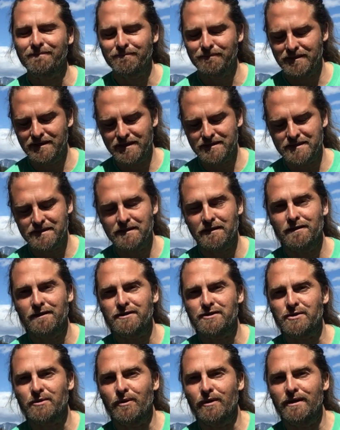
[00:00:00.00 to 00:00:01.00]
But it's still a
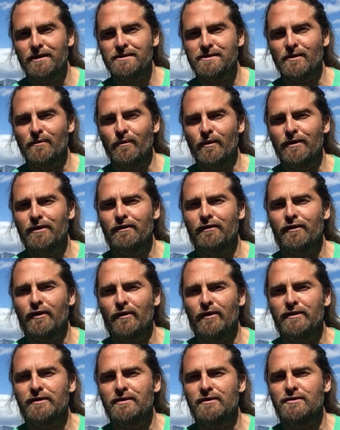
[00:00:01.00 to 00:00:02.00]
choice on whether you're
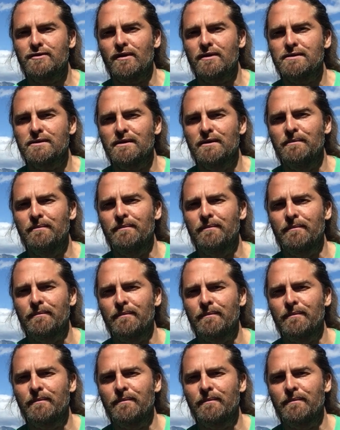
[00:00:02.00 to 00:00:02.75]
going to trust them.